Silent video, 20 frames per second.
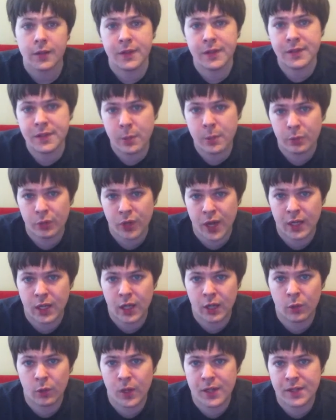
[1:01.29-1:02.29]
The Super 8,
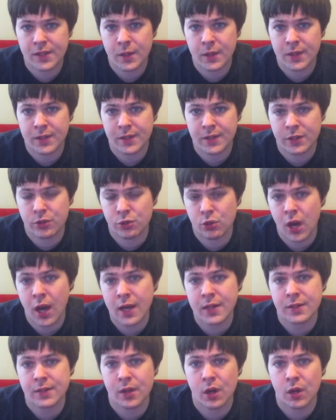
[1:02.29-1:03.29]
otherwise known as the
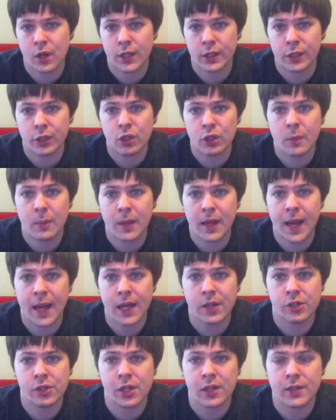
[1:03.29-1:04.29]
TriStar in Europe and
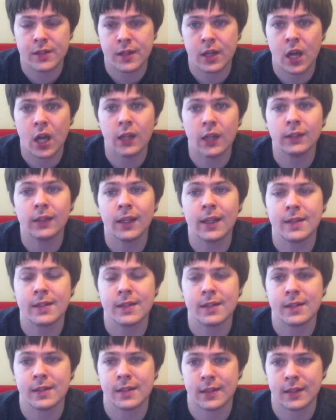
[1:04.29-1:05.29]
Asia, is an
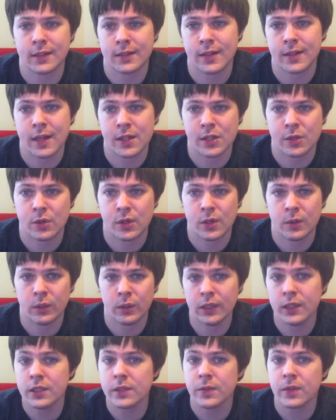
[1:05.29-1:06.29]
unlicensed accessory
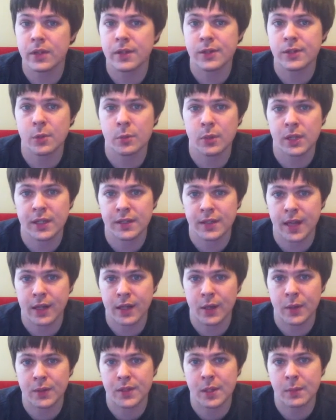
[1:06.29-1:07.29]
released for the Super
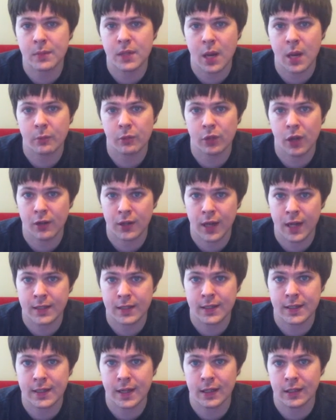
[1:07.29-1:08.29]
Nintendo sometime around
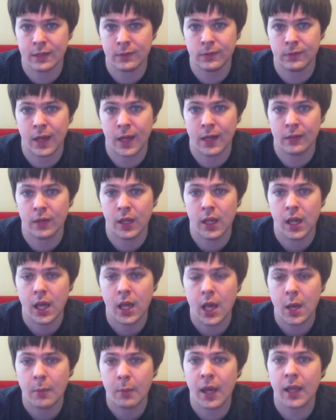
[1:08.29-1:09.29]
1995
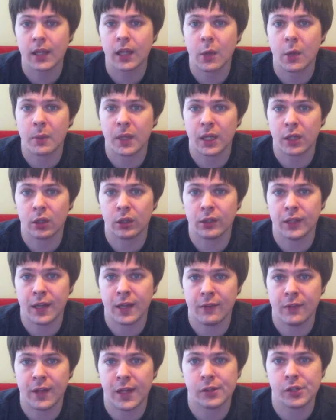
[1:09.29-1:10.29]
by a company called
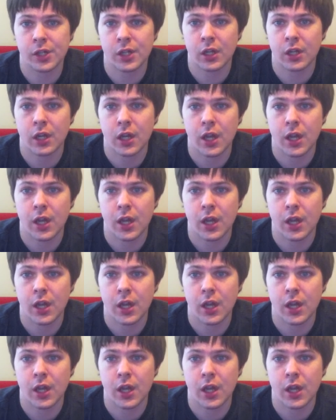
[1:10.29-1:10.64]
Innovation.